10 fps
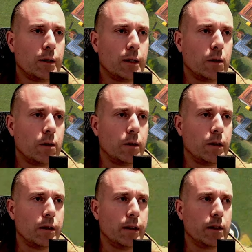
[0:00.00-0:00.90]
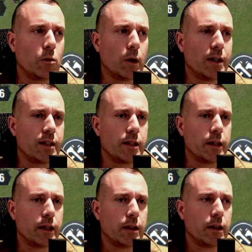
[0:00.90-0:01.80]
Oh, you didn't quite see
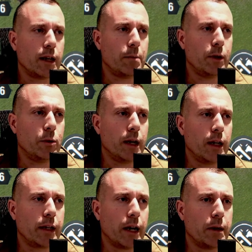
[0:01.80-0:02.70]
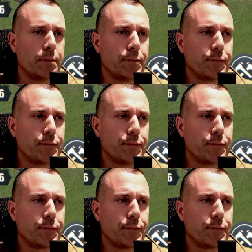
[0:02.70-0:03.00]
it. Let me do that again.